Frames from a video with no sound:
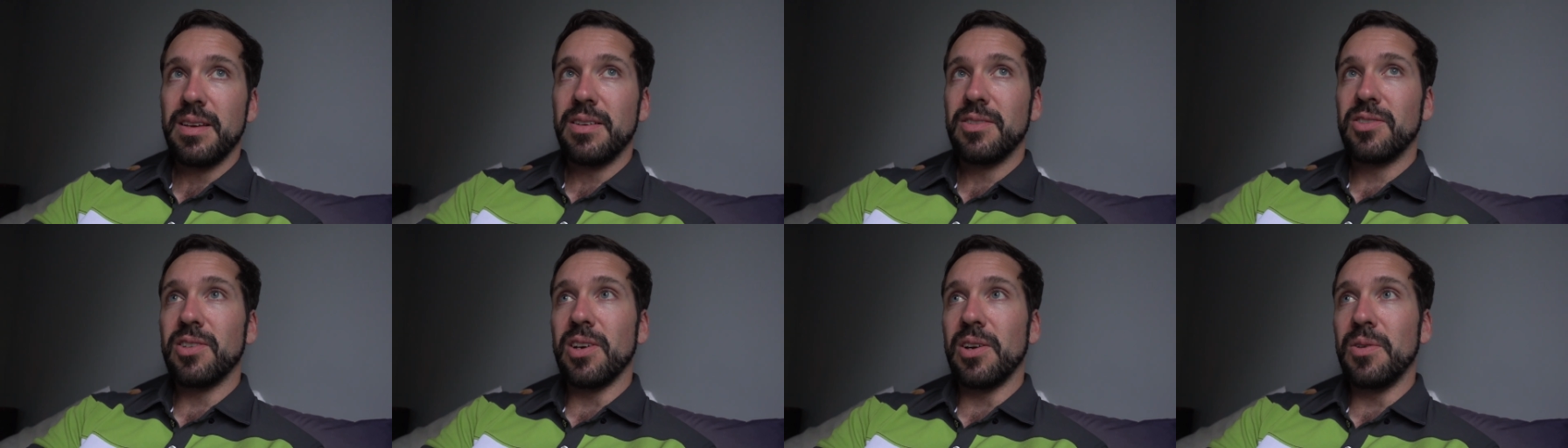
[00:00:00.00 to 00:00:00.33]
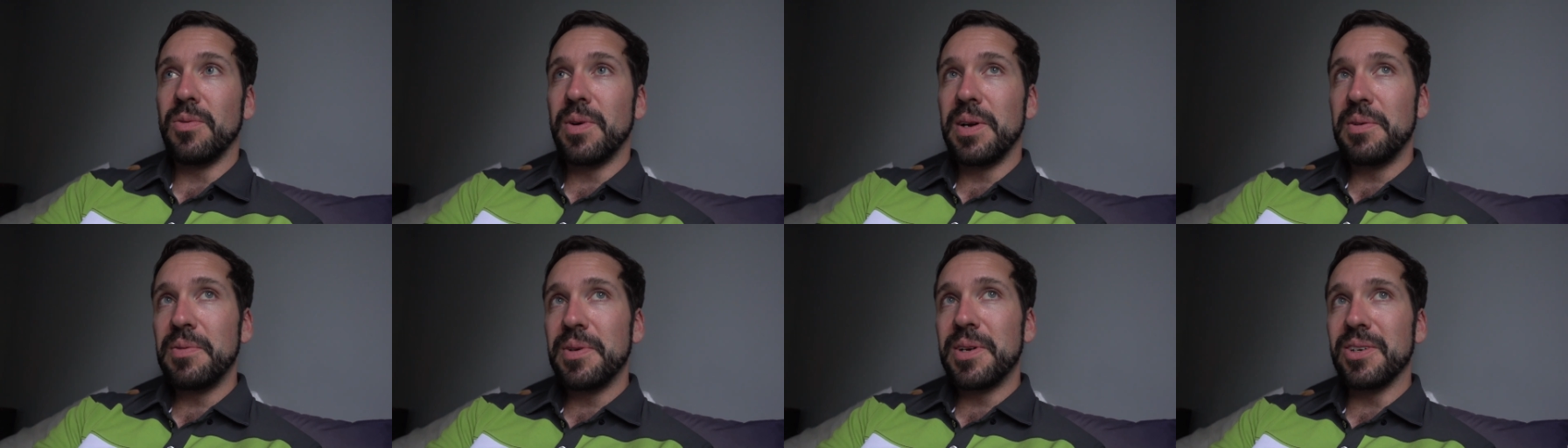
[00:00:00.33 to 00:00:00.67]

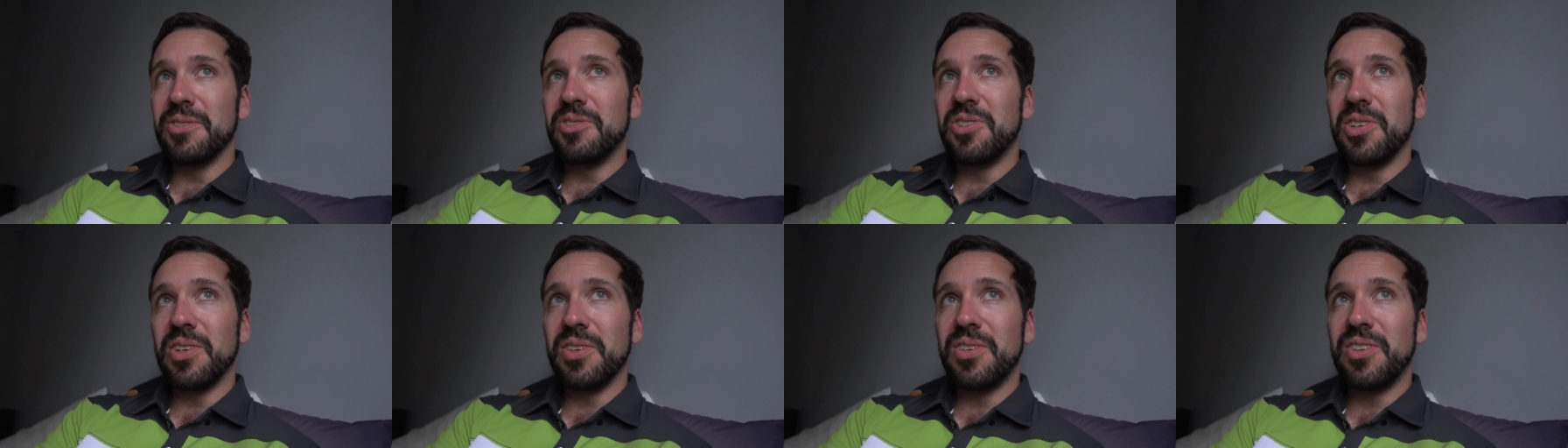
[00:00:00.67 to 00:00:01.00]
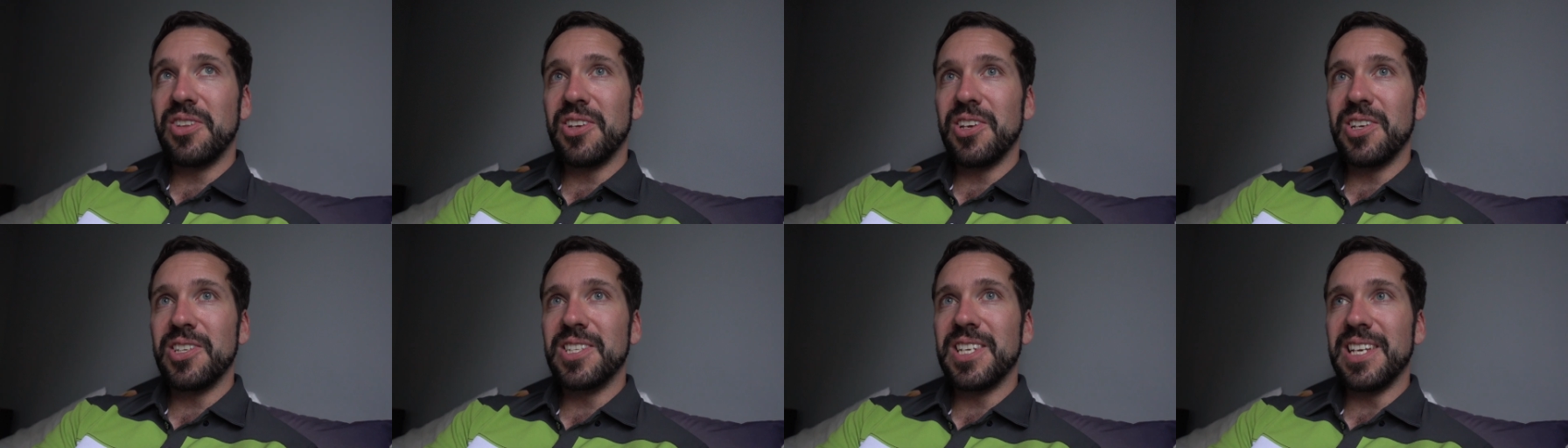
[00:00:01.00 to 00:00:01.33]
So when we got to the
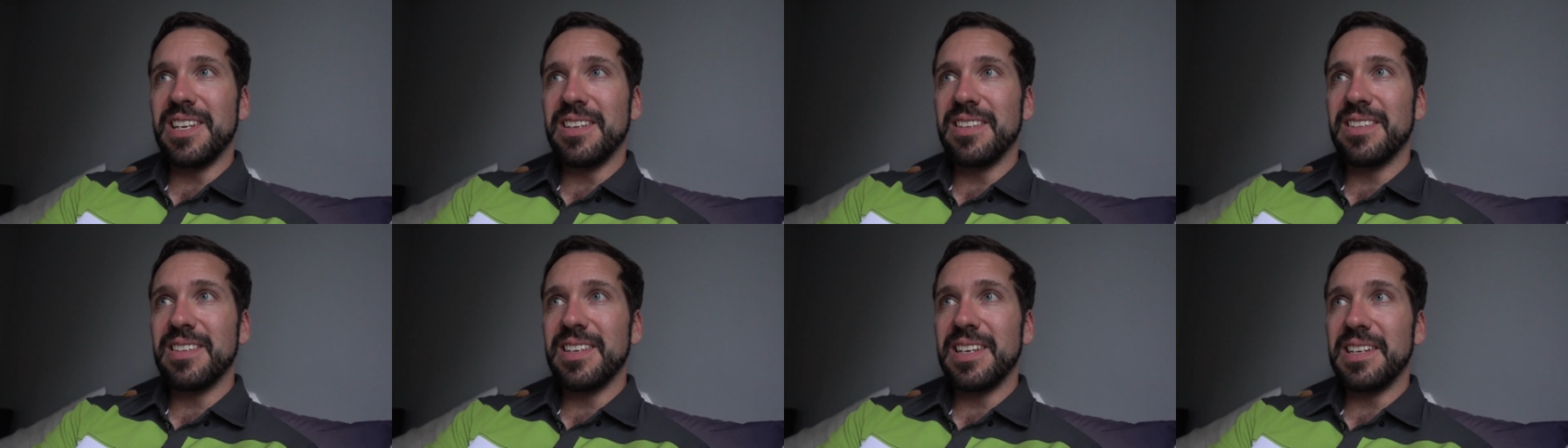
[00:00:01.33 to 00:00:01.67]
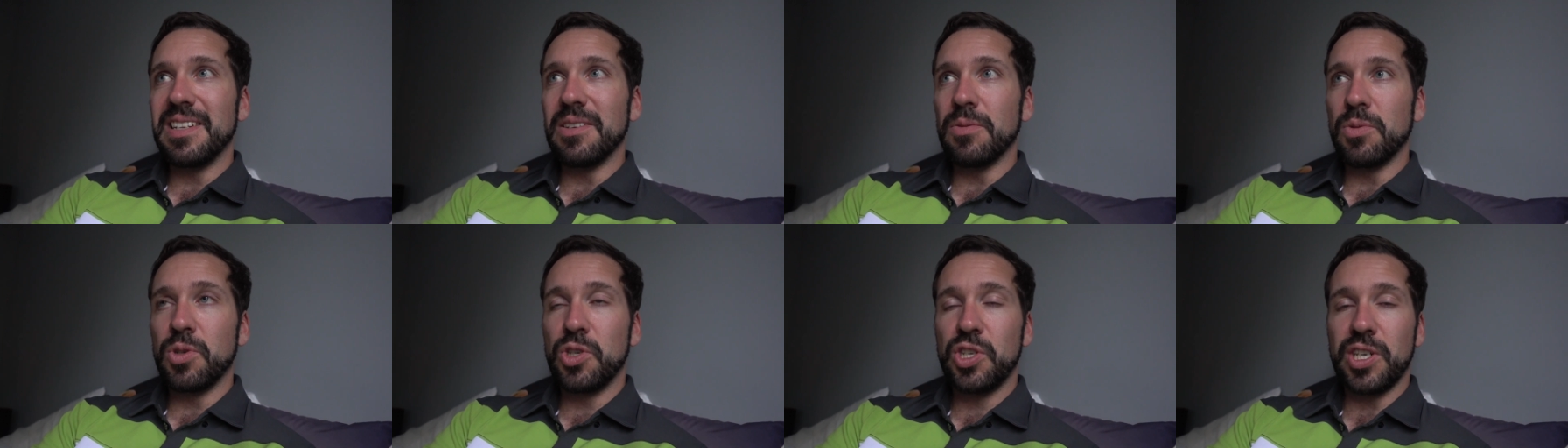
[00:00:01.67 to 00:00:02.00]
13th
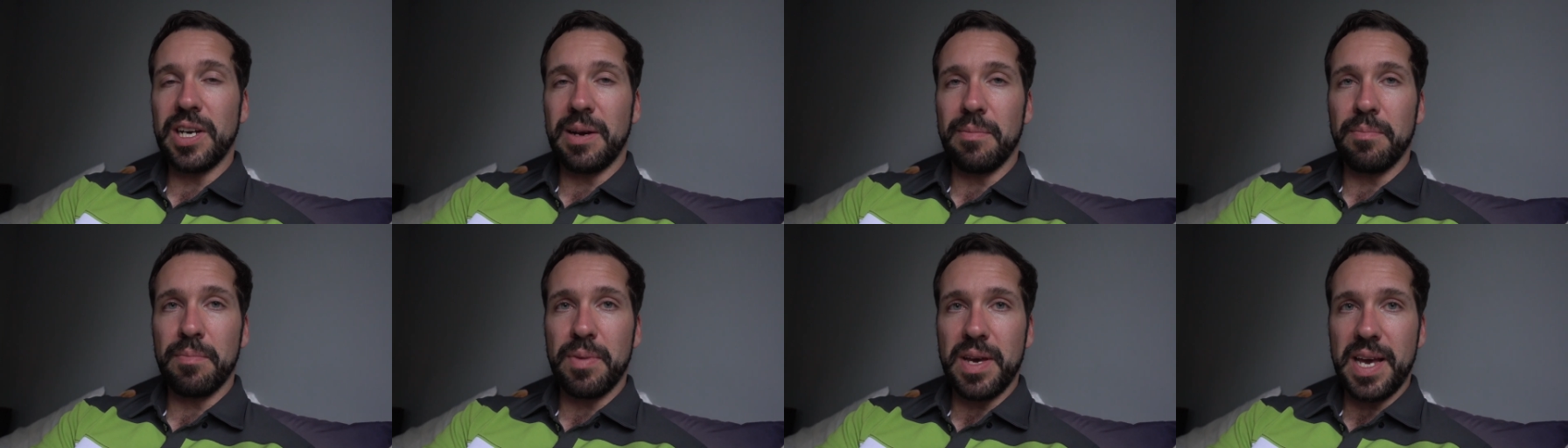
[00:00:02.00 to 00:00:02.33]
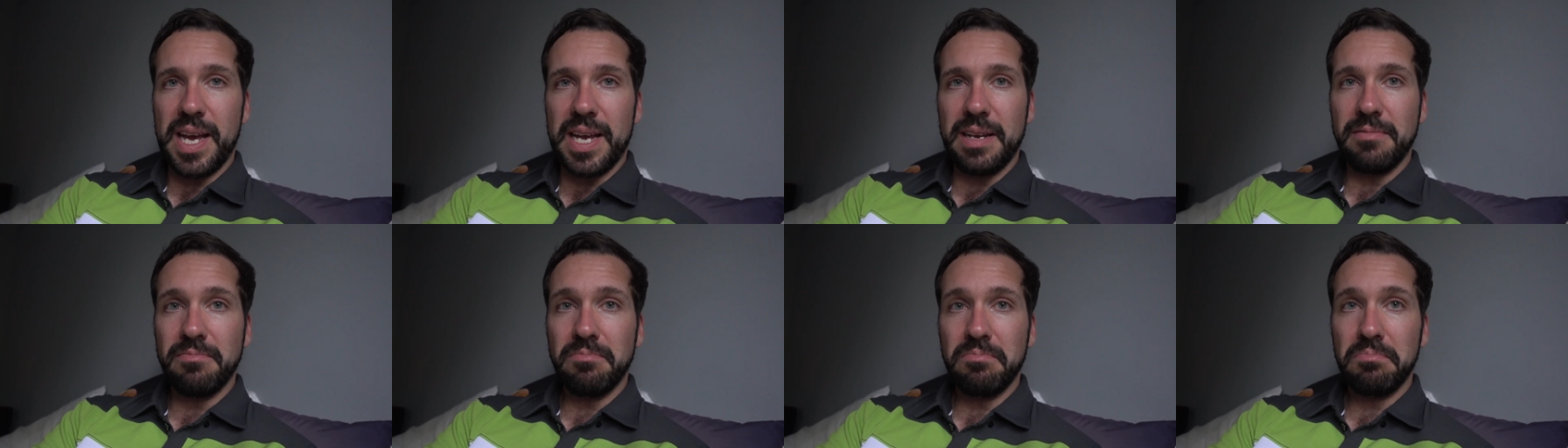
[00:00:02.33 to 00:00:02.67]
tee, there was
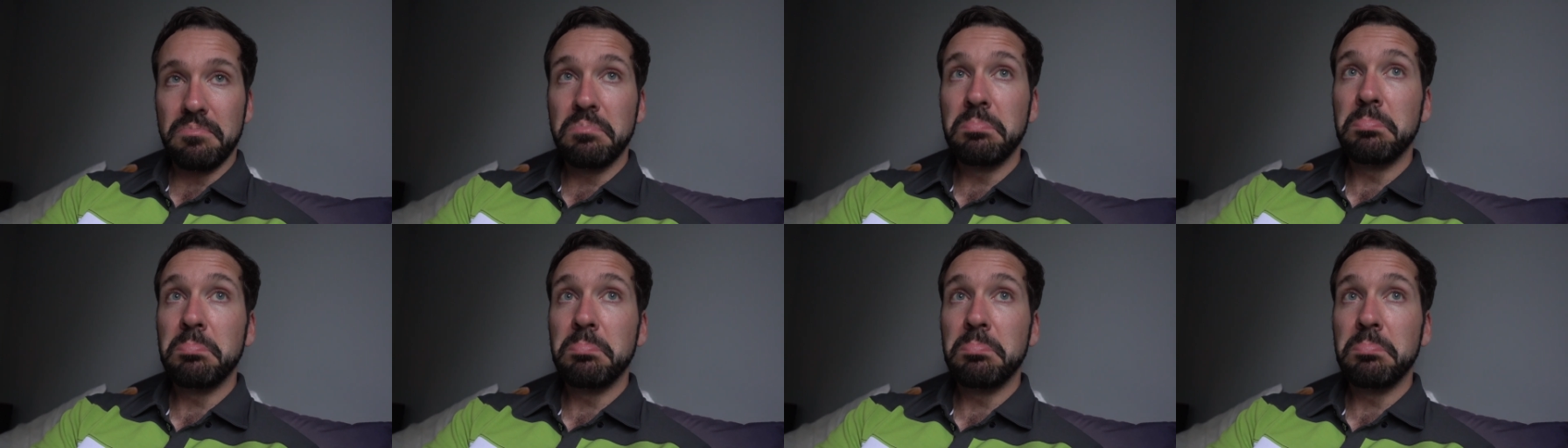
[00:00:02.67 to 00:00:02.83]
champagne.